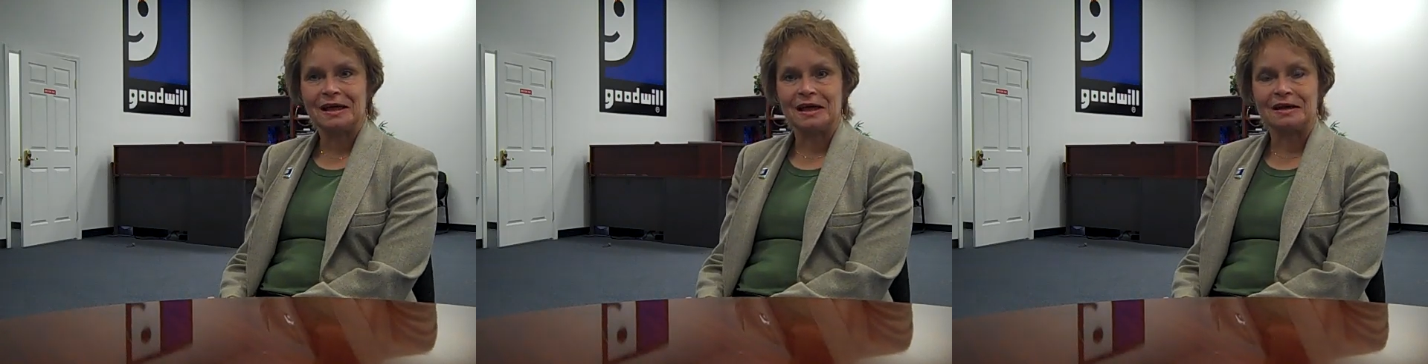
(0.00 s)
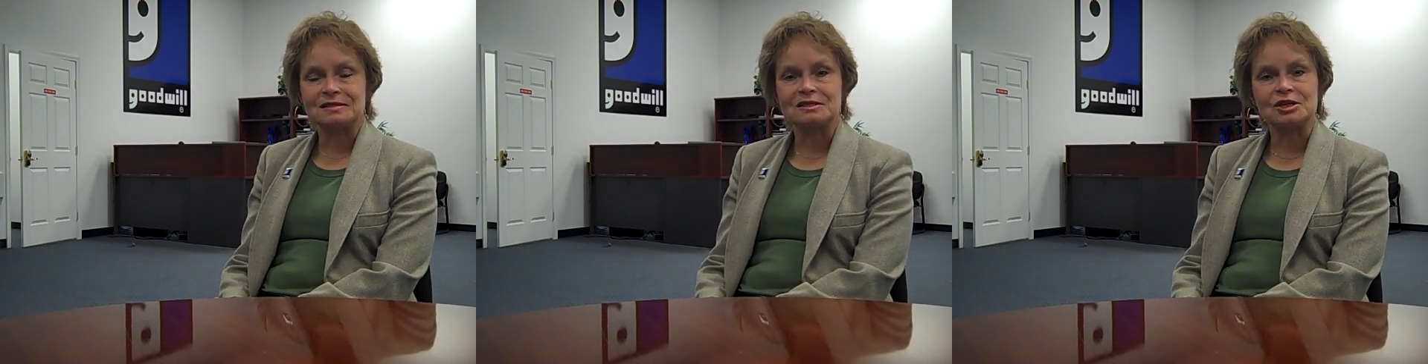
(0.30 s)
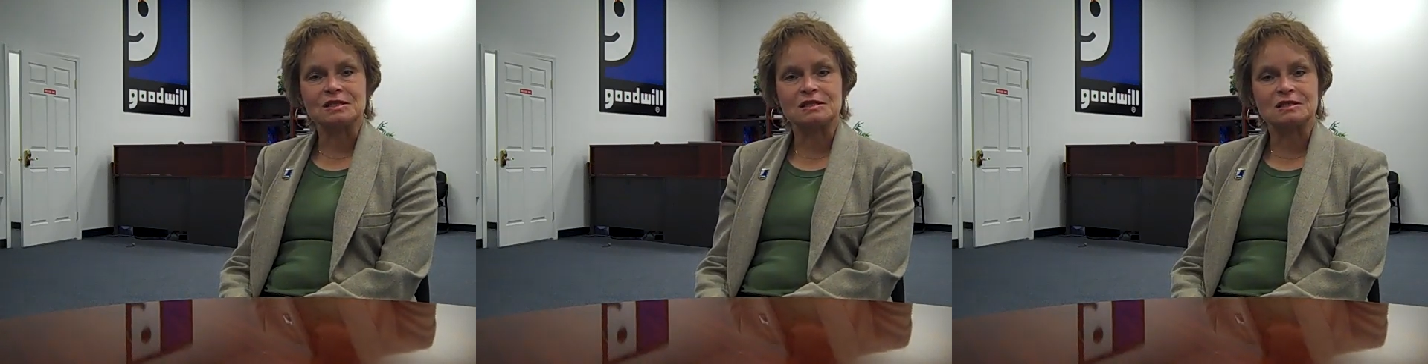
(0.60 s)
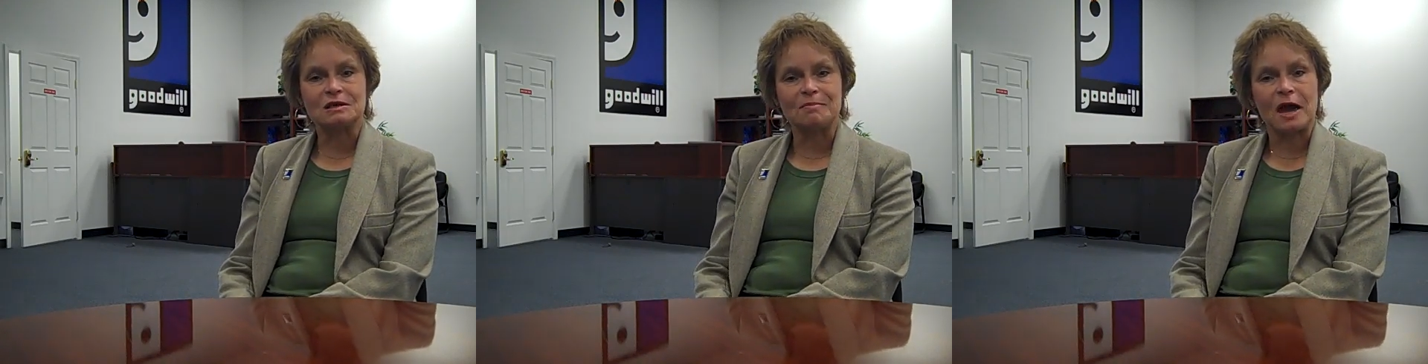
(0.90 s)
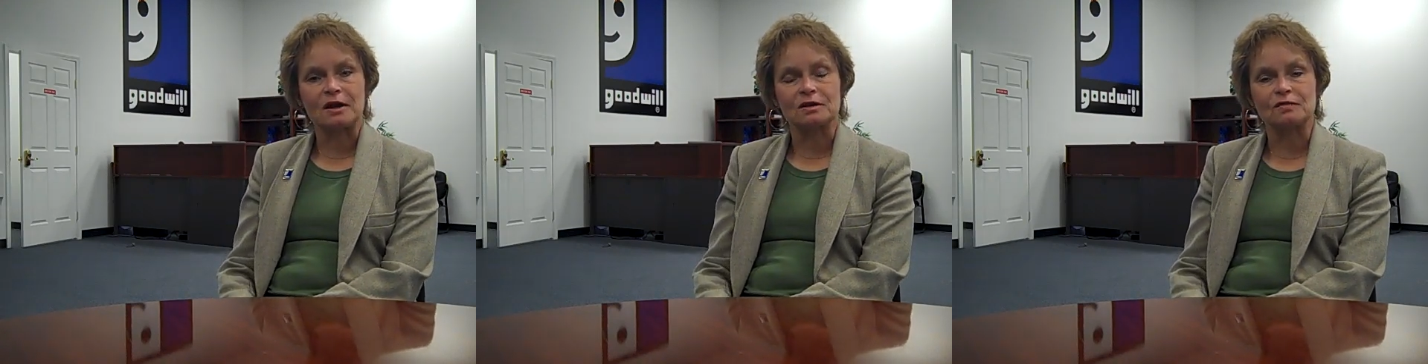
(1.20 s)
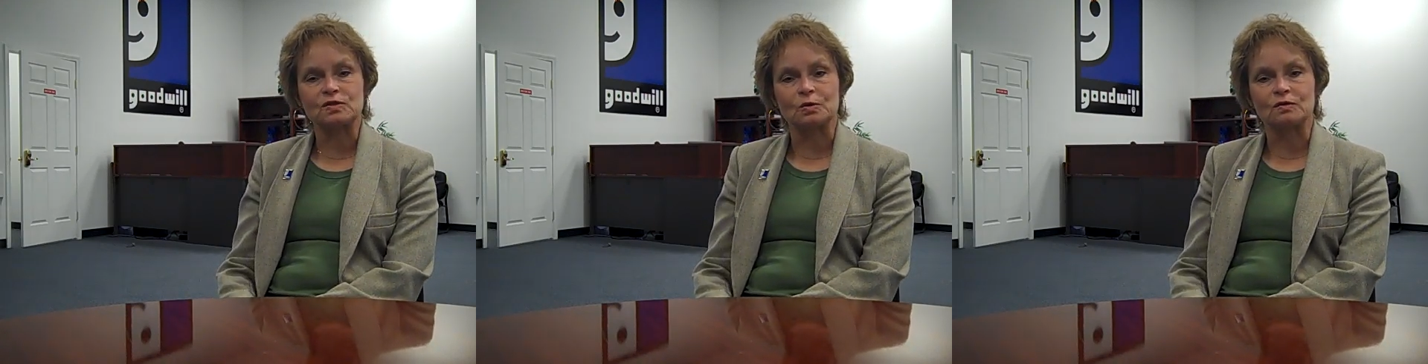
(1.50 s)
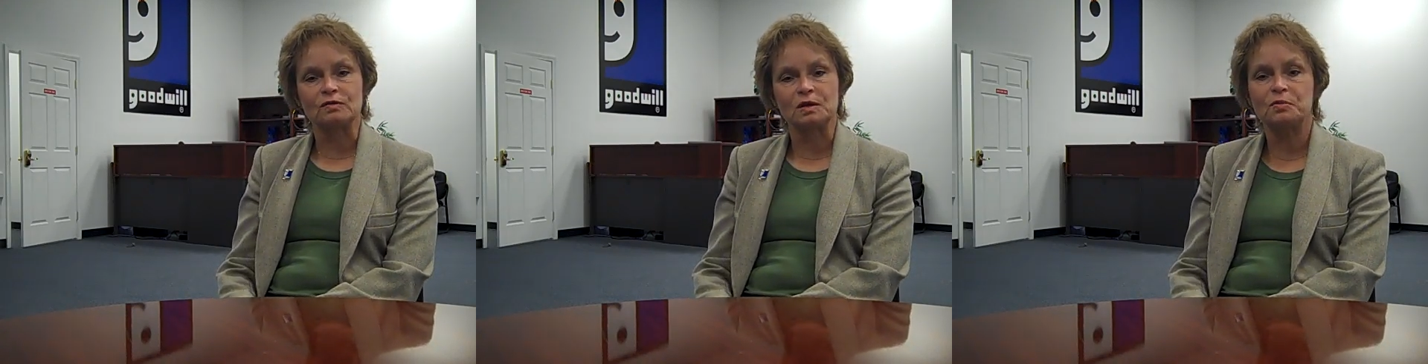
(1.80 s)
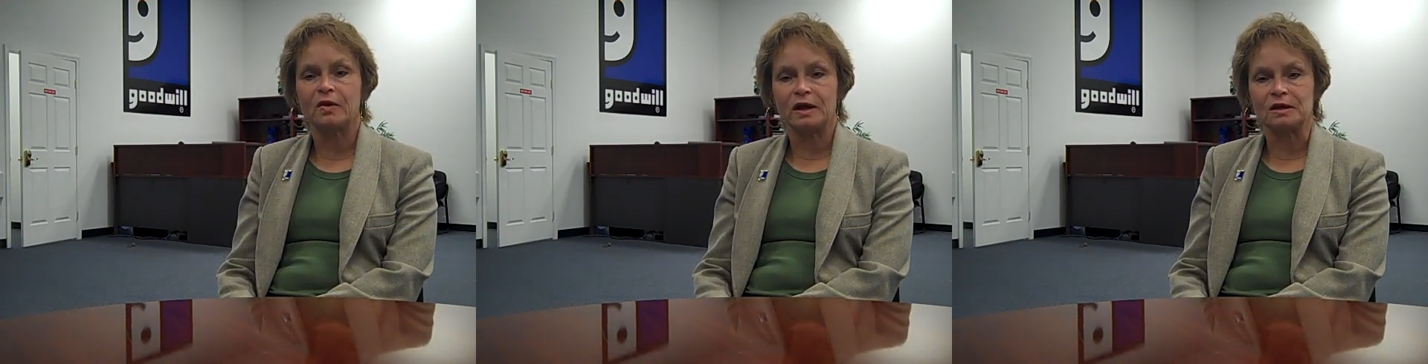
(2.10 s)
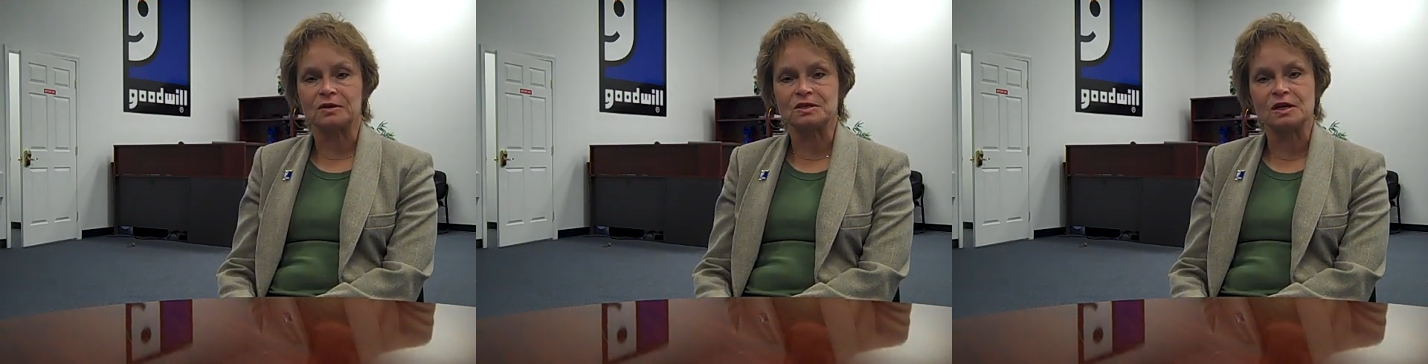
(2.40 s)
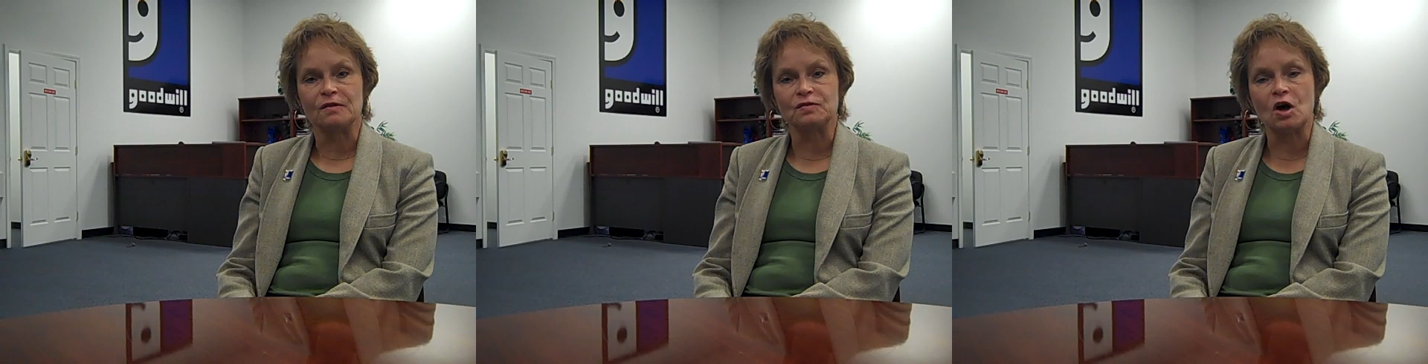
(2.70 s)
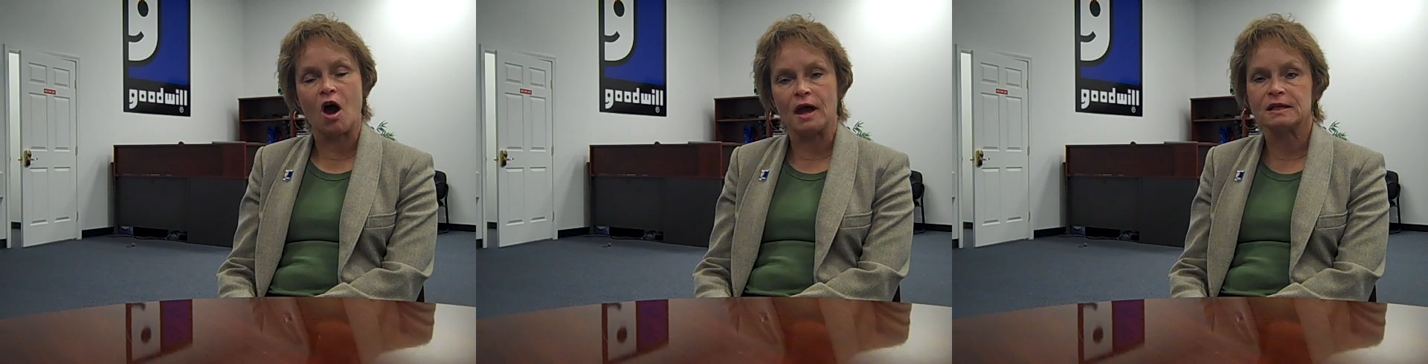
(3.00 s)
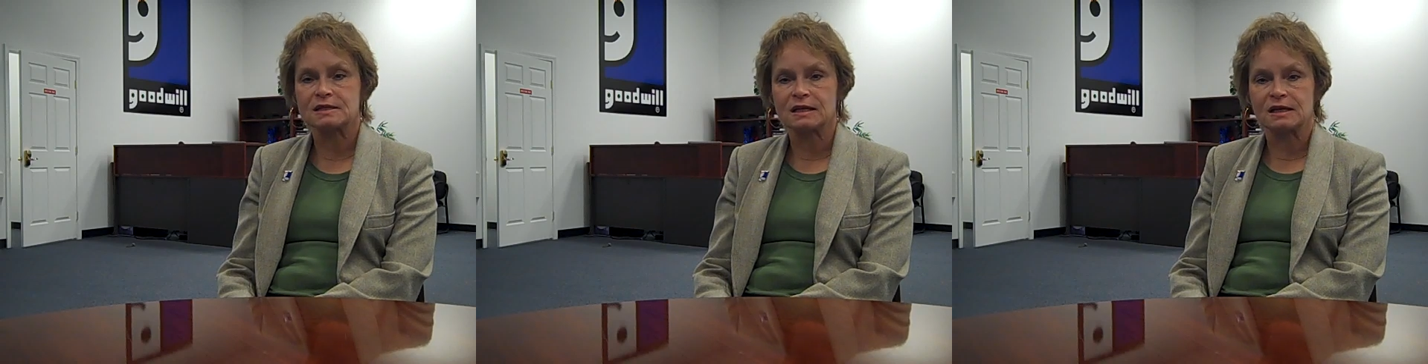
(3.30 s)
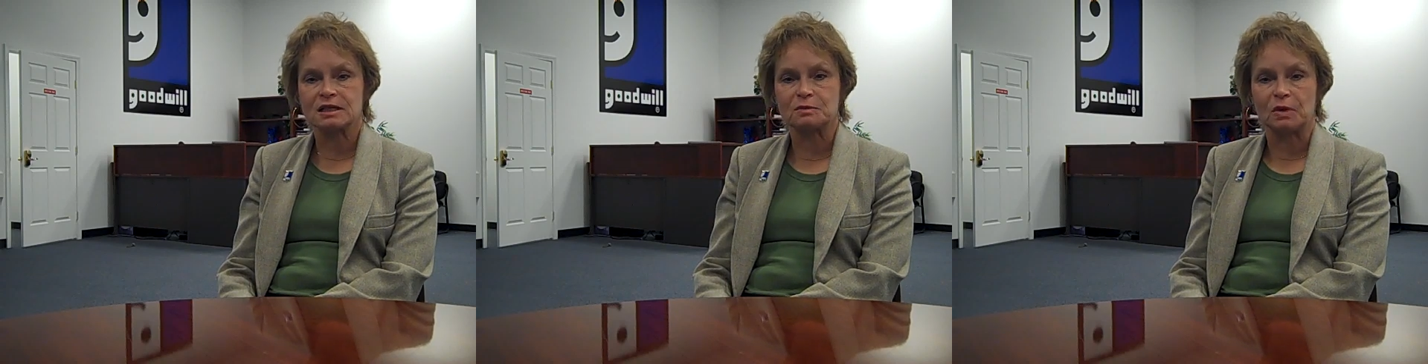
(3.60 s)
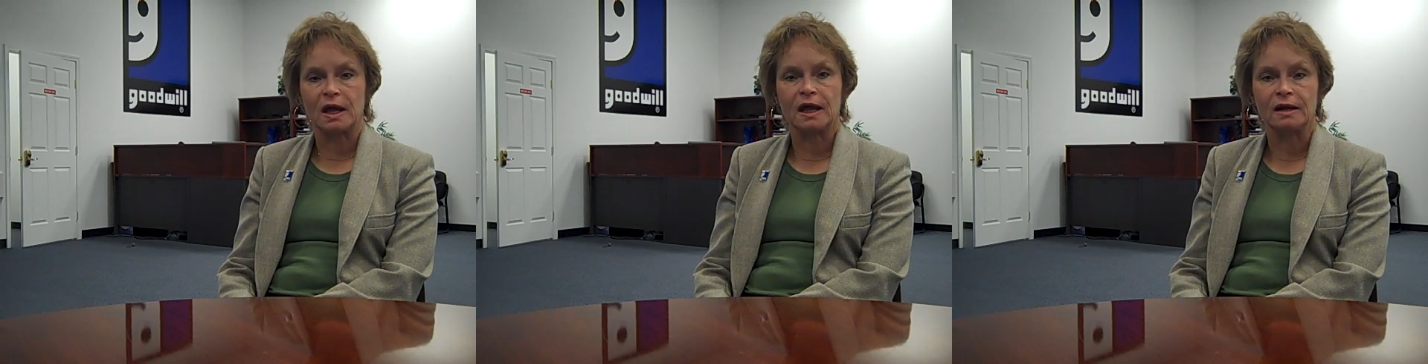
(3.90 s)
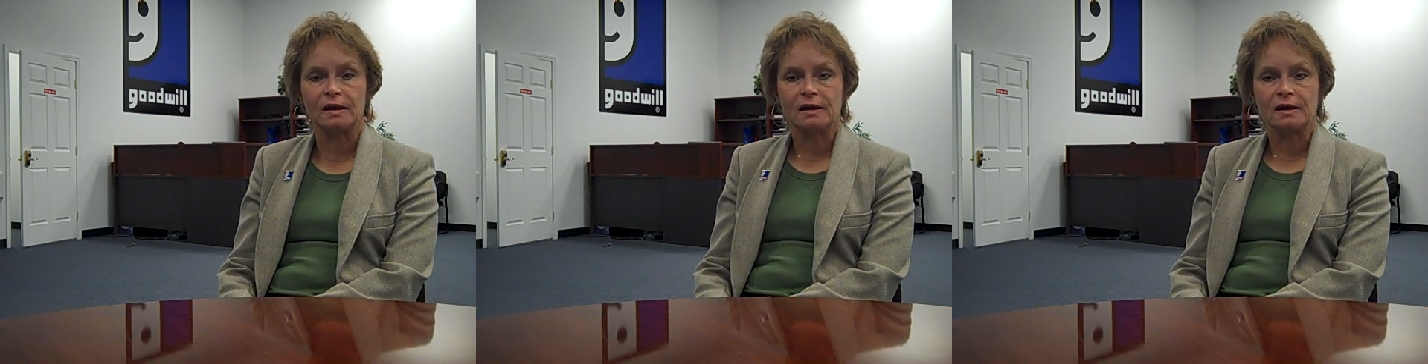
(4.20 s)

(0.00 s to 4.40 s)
and it's just a matter of sort of liberating yourself to honestly explain